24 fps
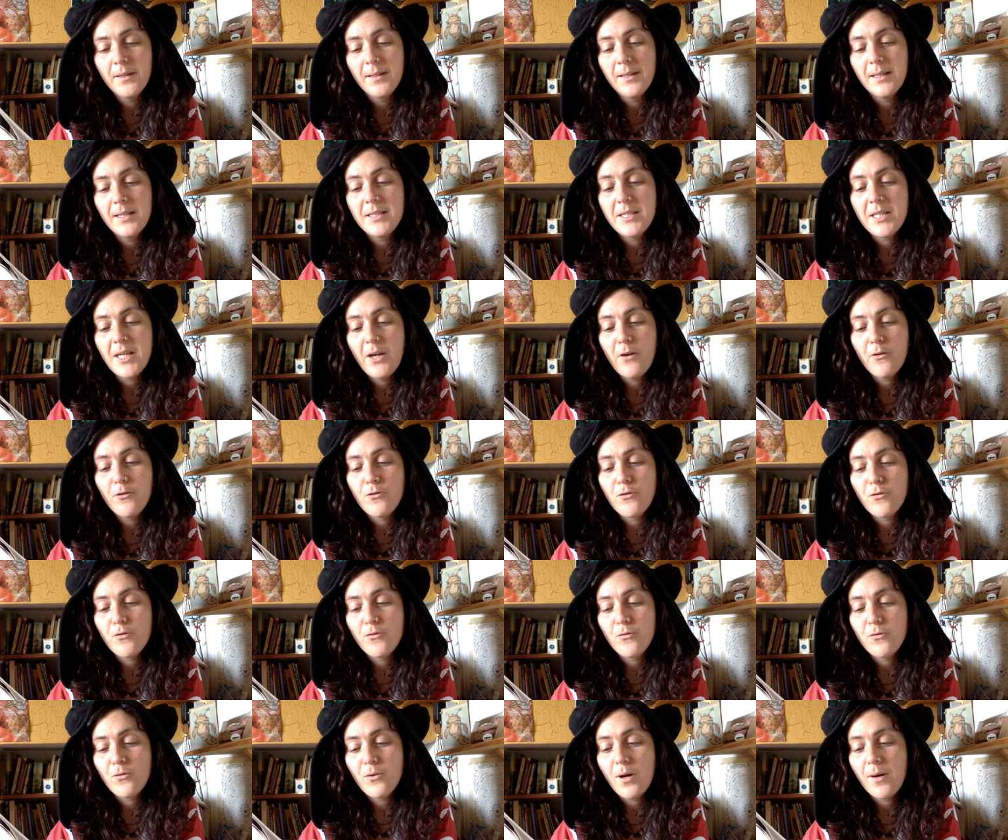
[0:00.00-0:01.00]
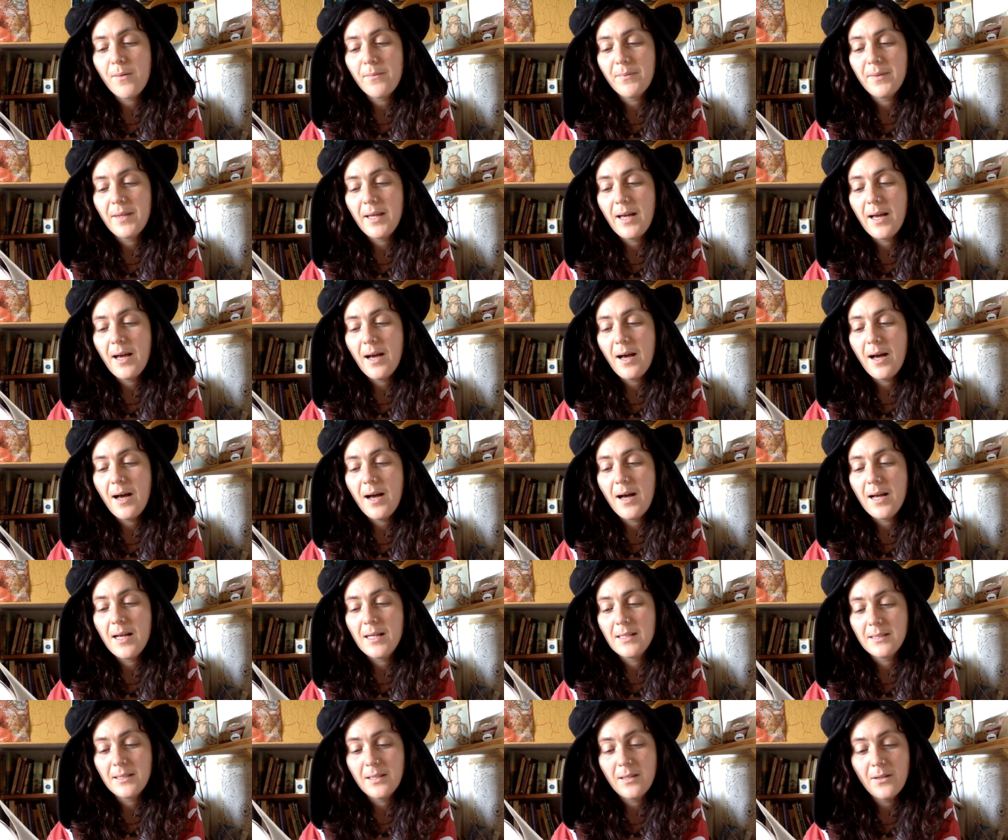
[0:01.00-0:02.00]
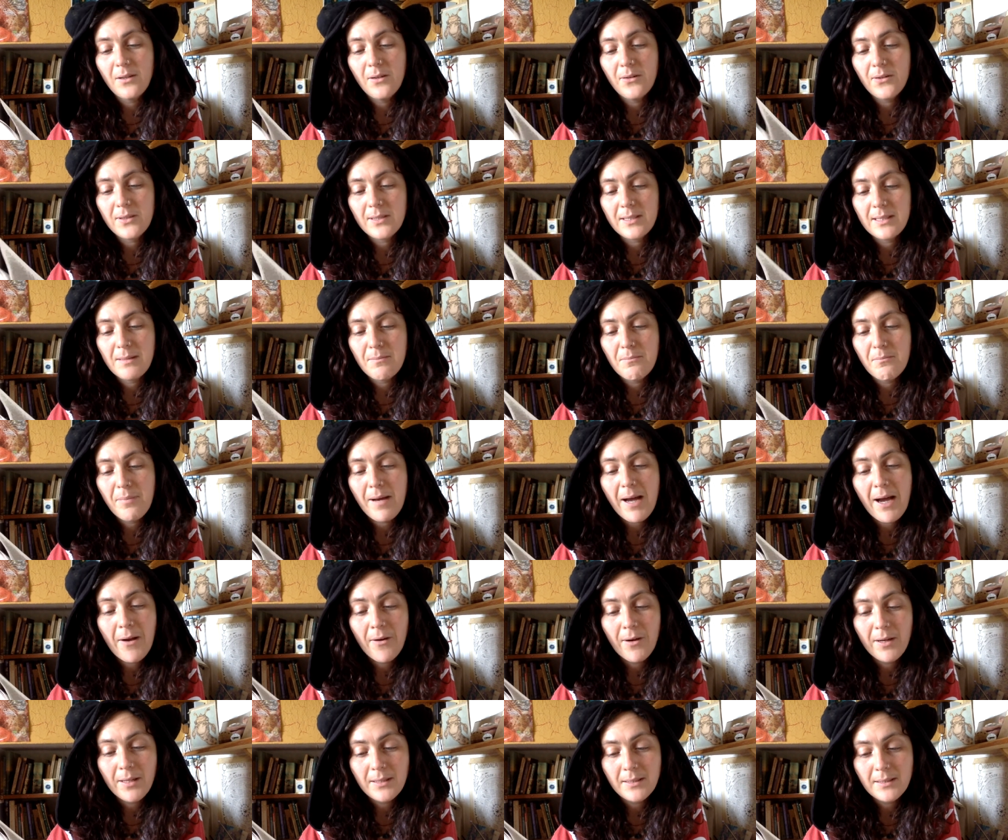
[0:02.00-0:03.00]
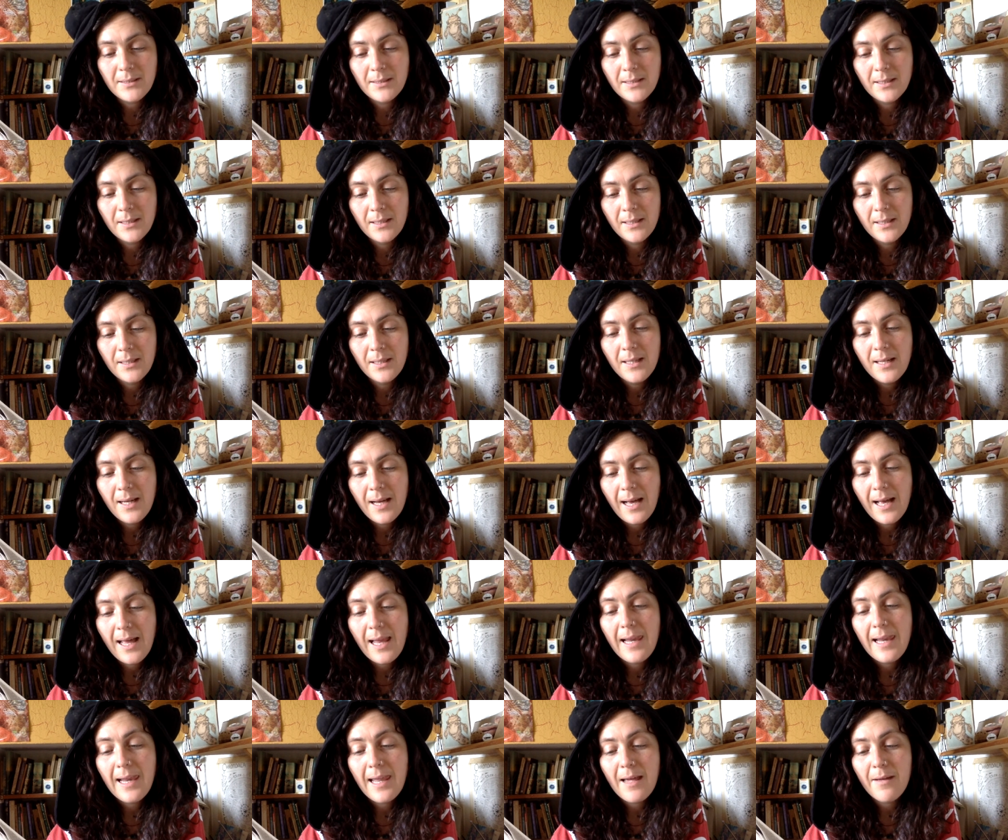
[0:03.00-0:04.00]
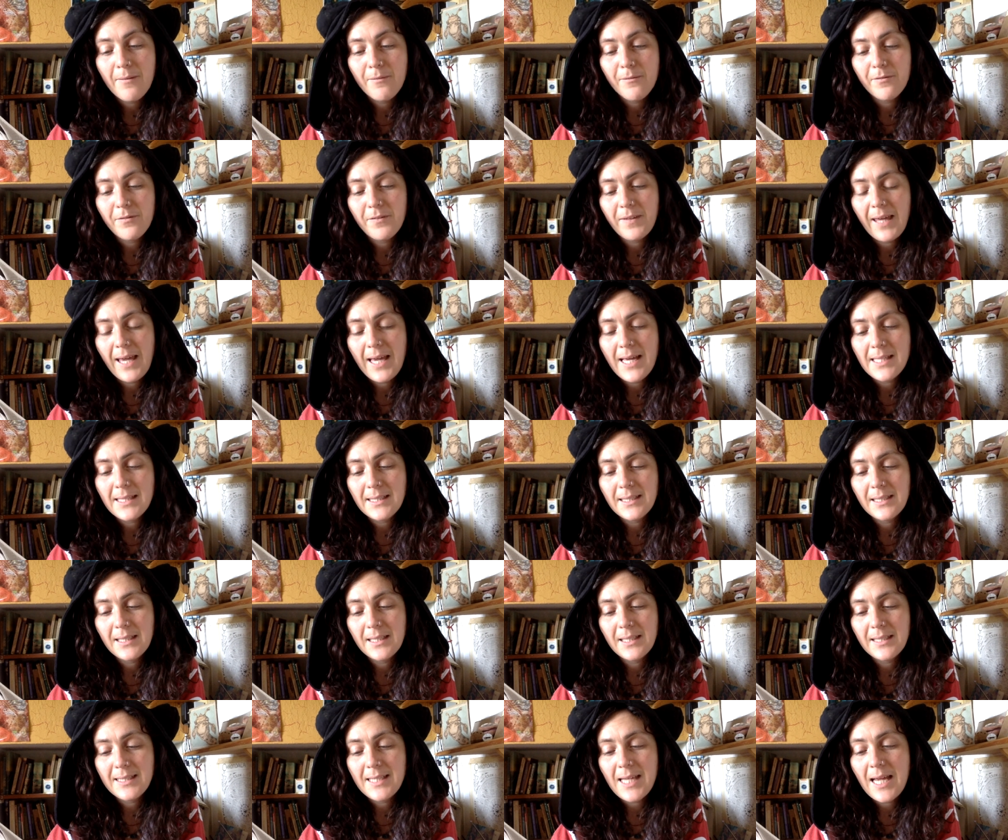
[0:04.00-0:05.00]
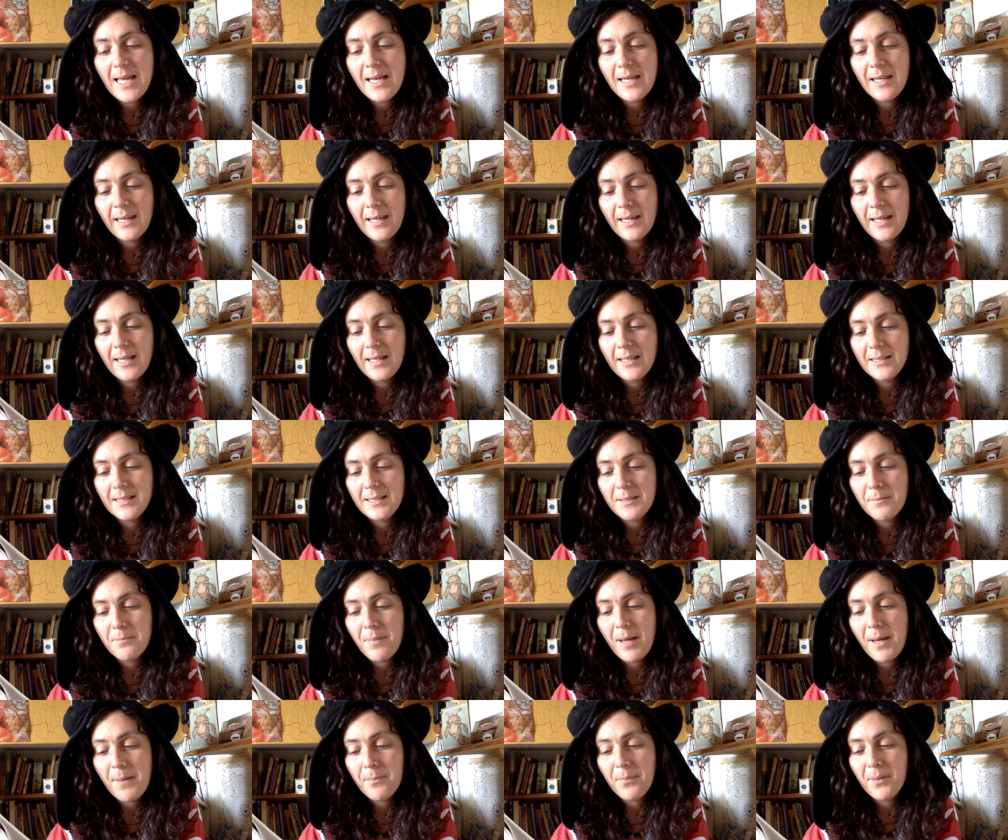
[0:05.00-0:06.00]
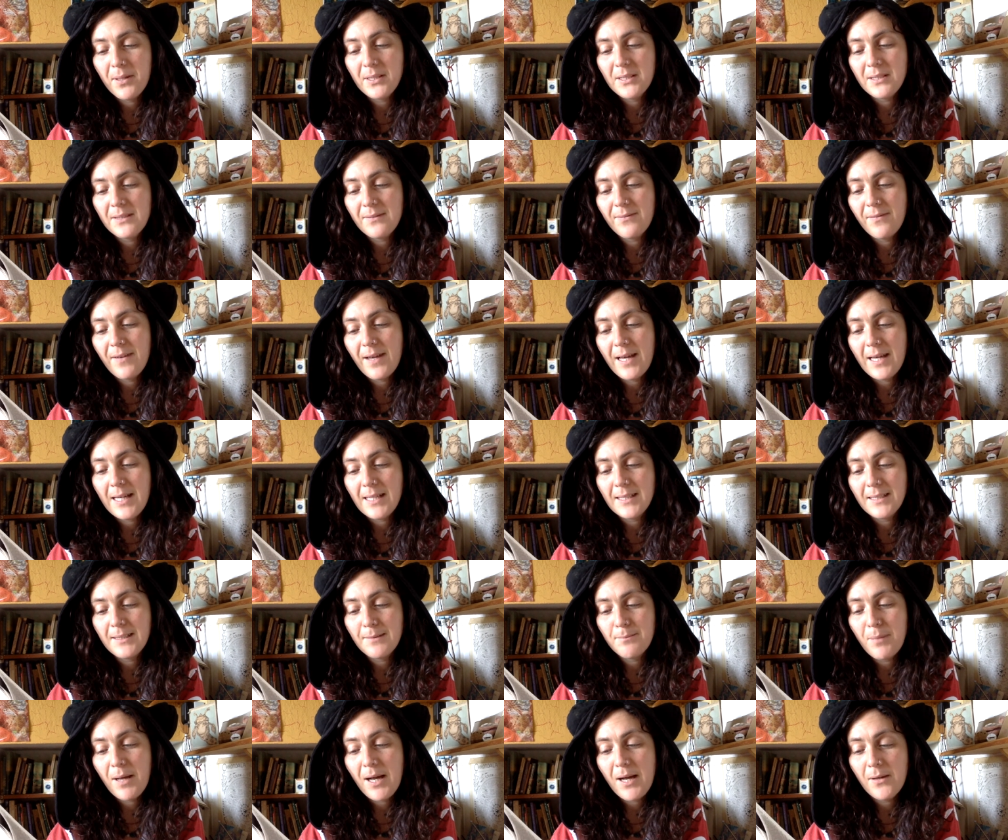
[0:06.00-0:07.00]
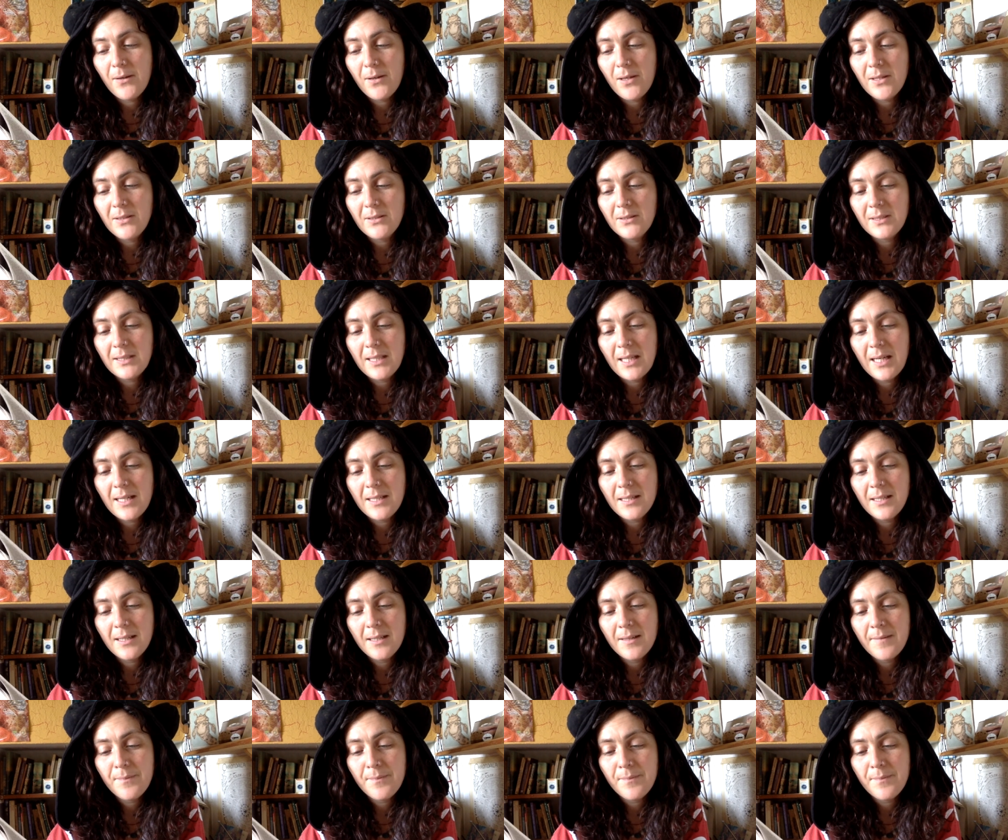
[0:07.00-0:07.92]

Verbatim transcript: The children dropped their eyes and looked embarrassed. At length, gazing intently into Beppo's face, Paolo said,